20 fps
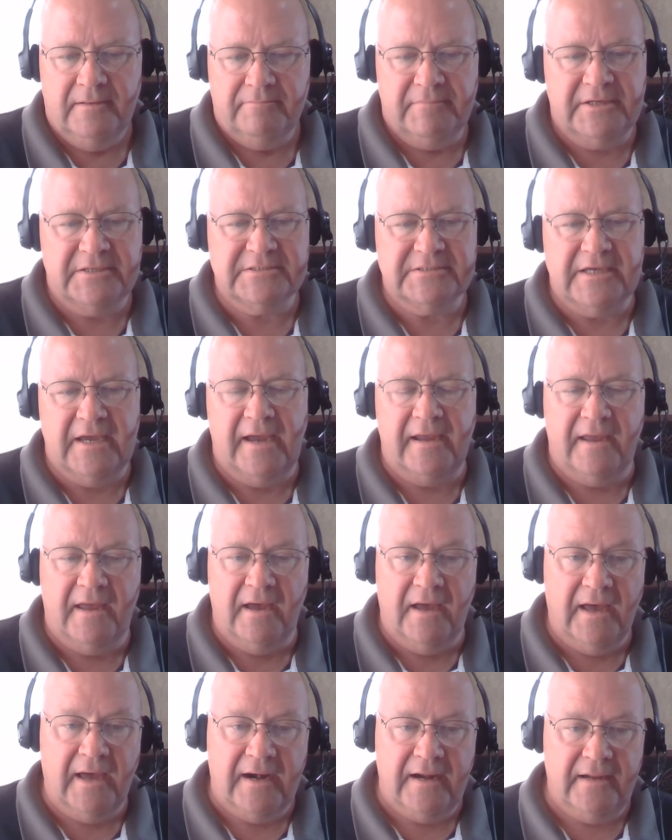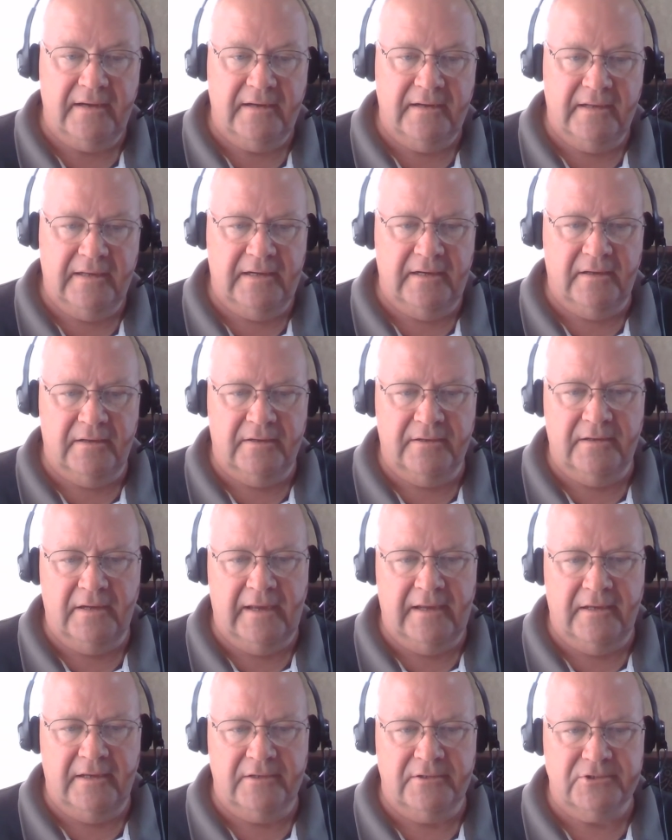because I got it. It
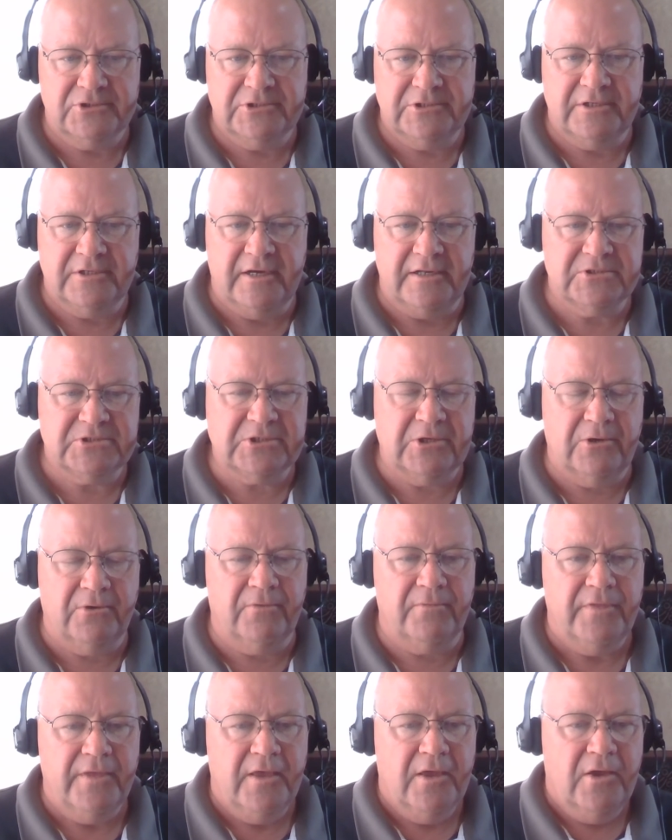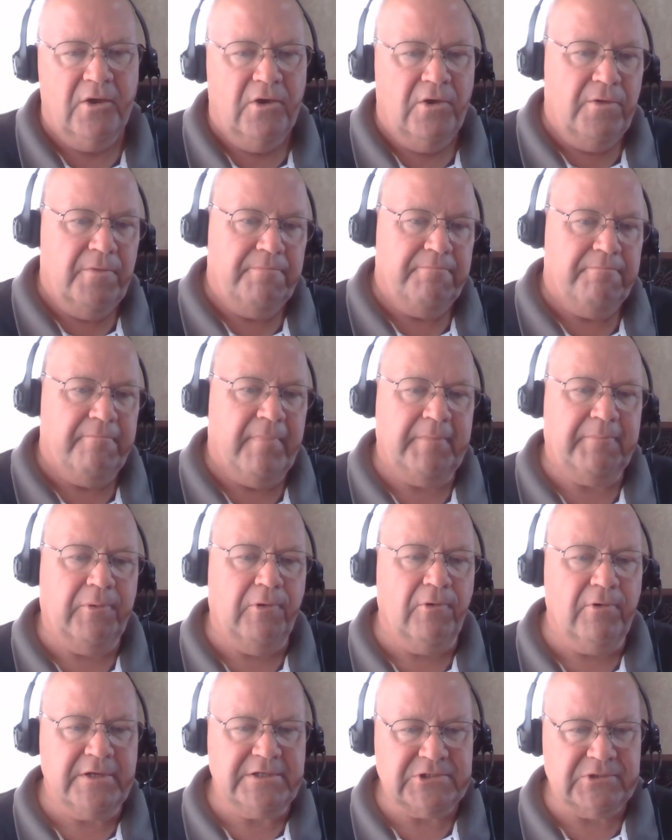I understood it. So my
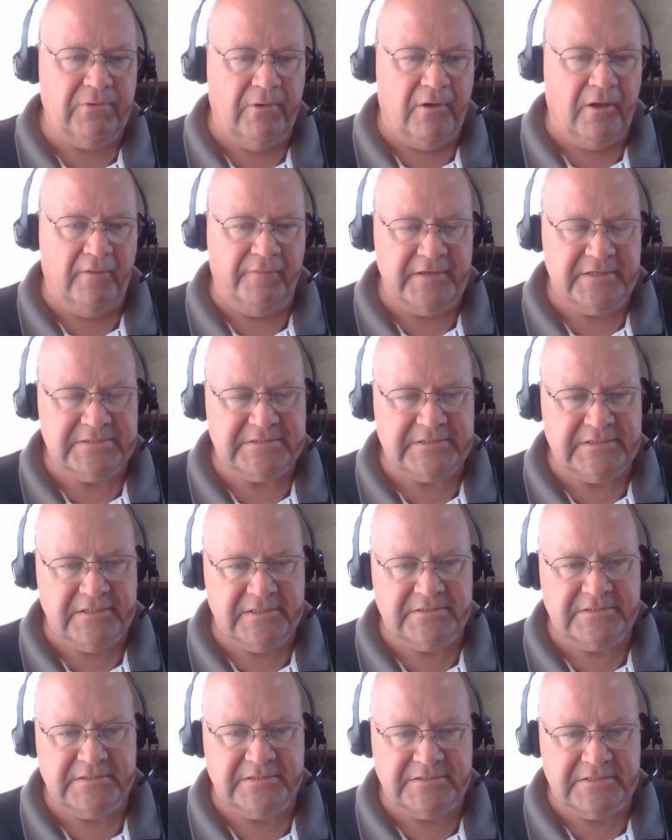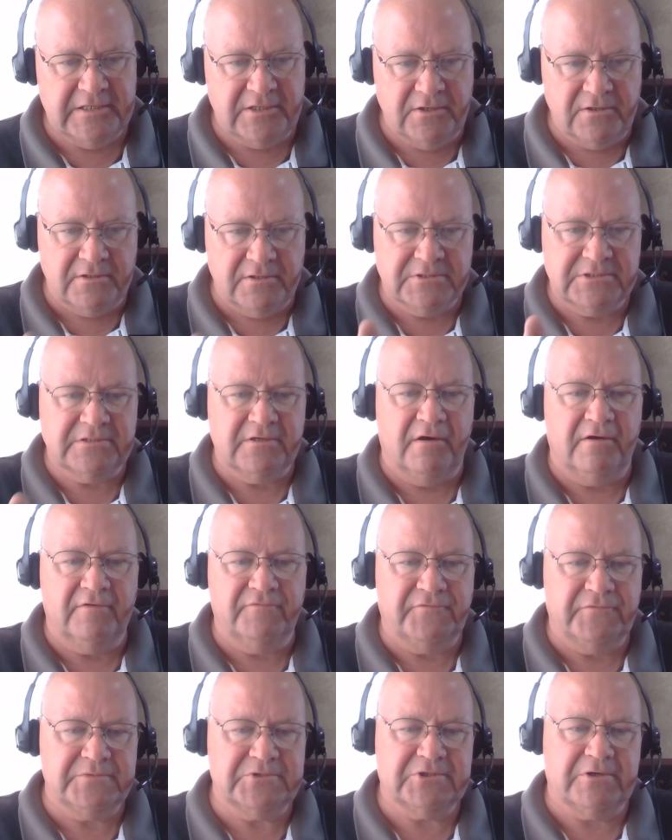point to all this is is that you can
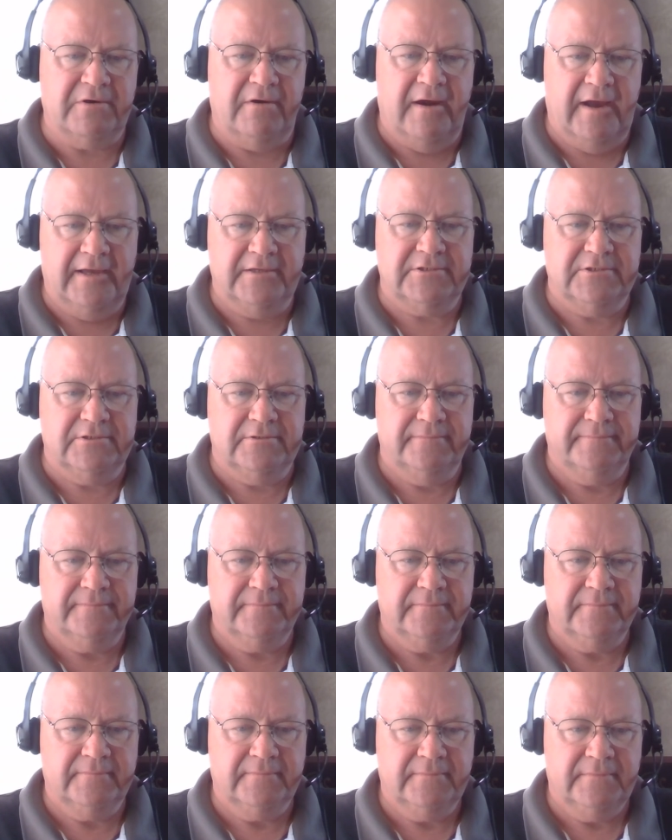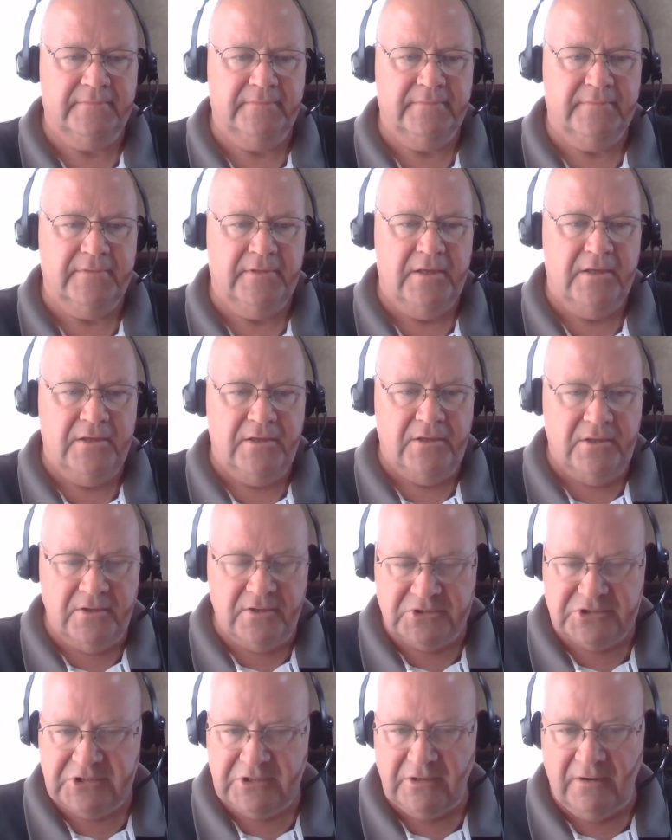start from scratch. You
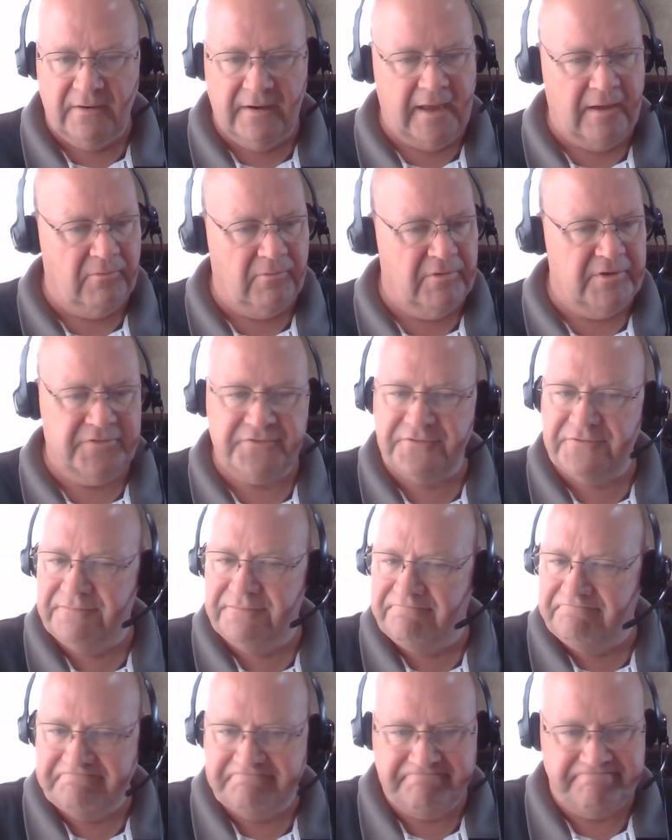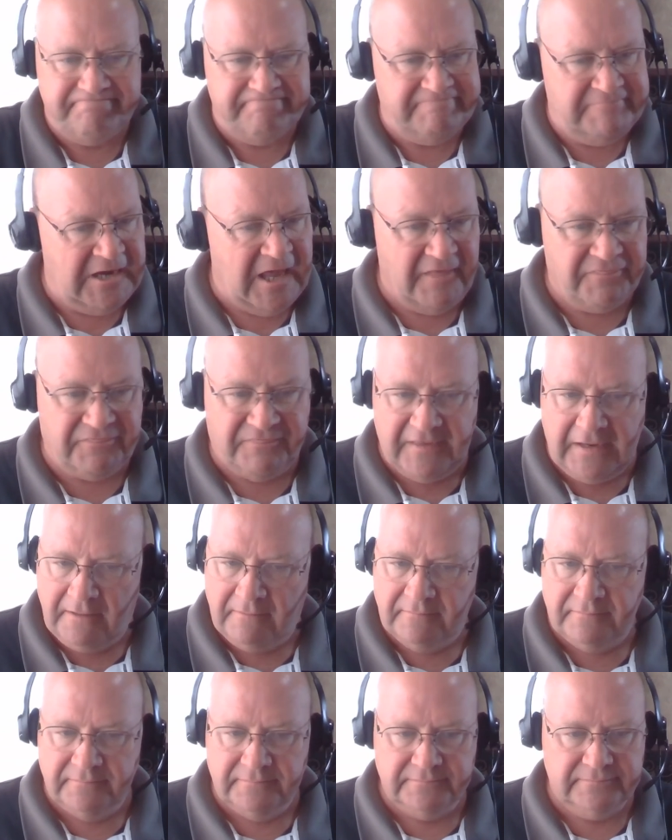can start out with nothing.
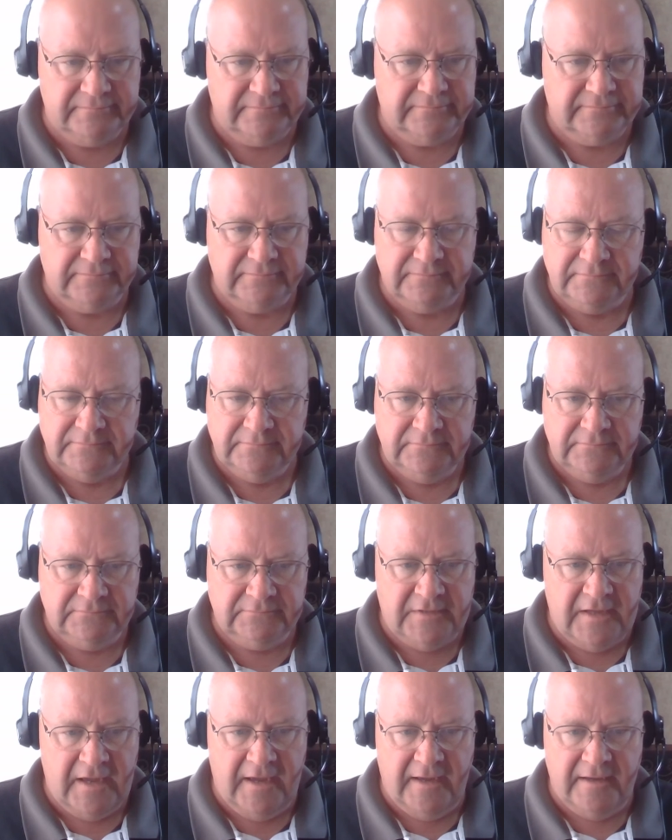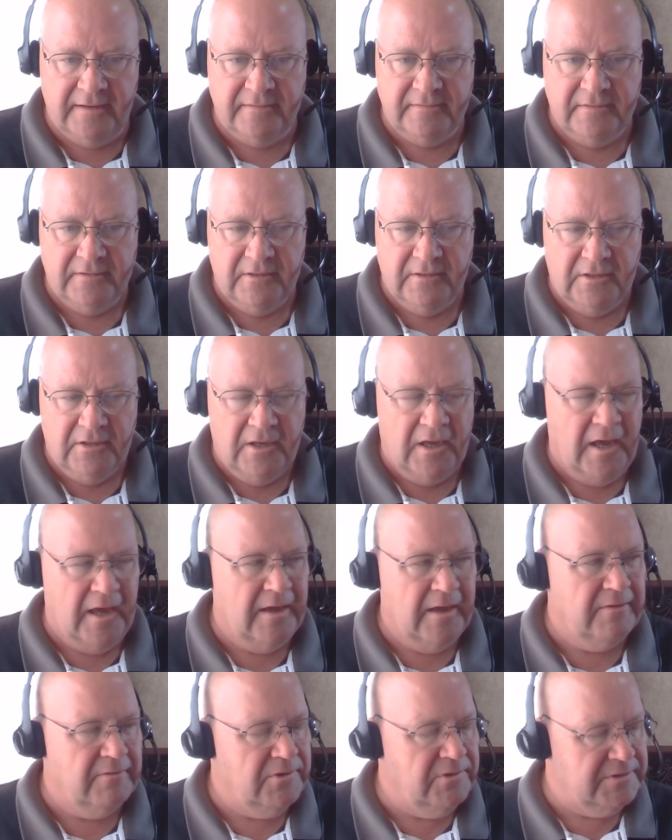Okay?
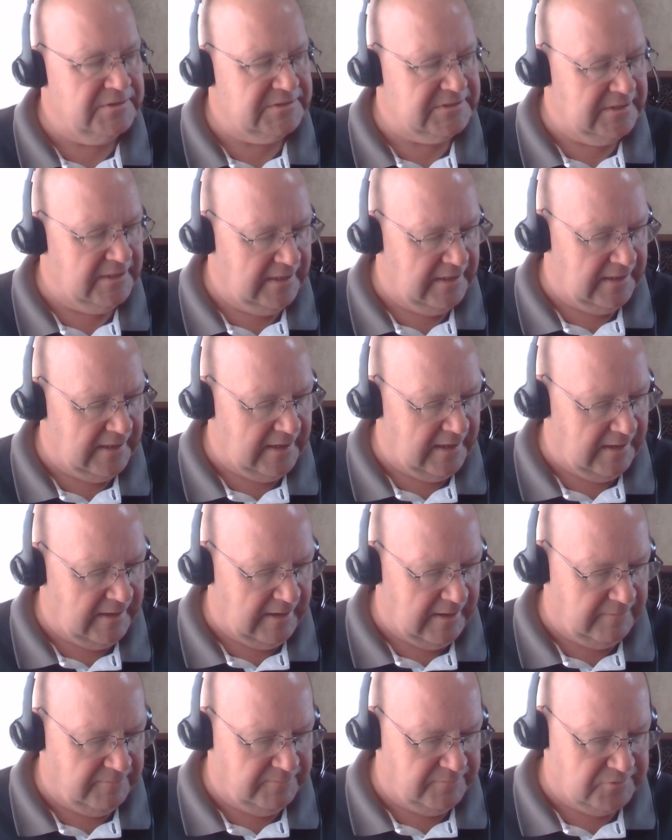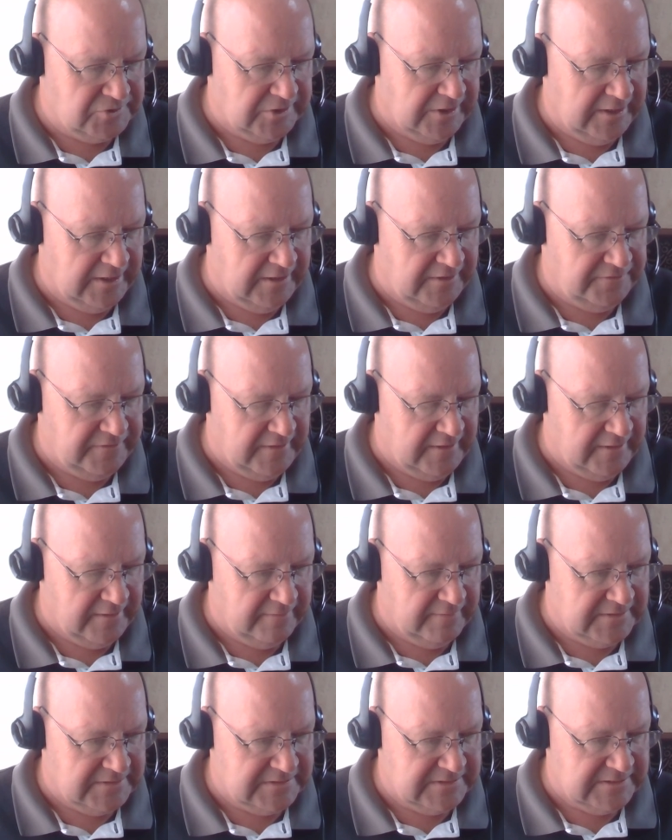Uh, who is it? I, am trying to
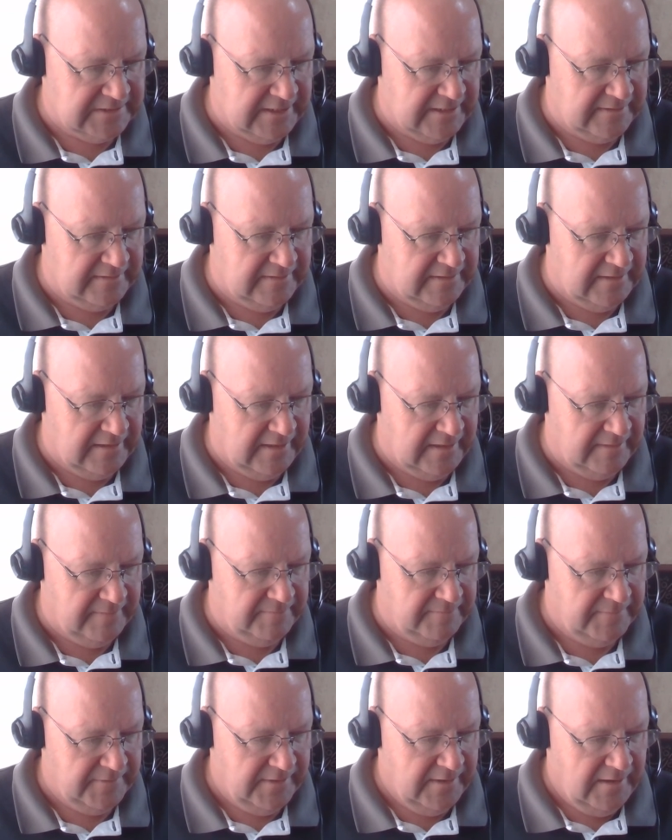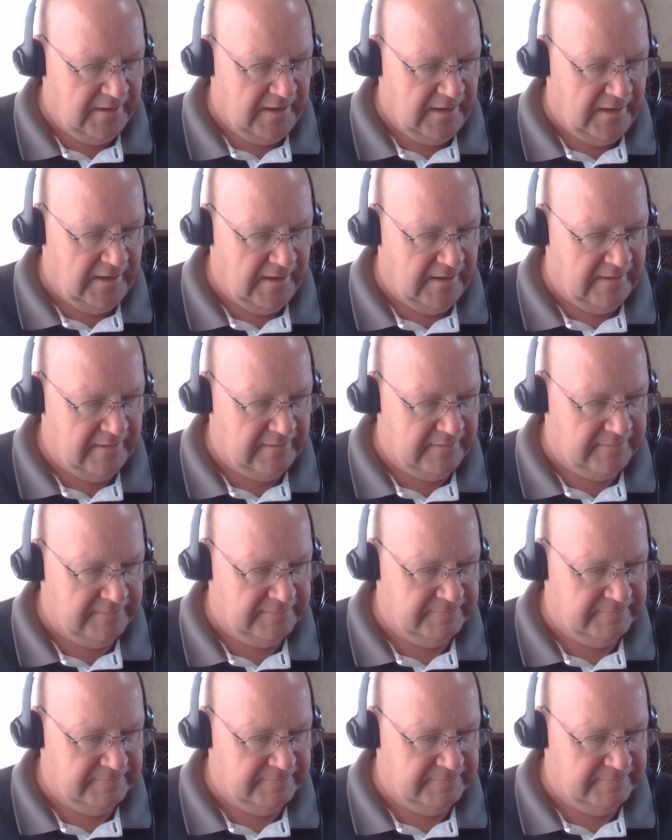think that said um, uh,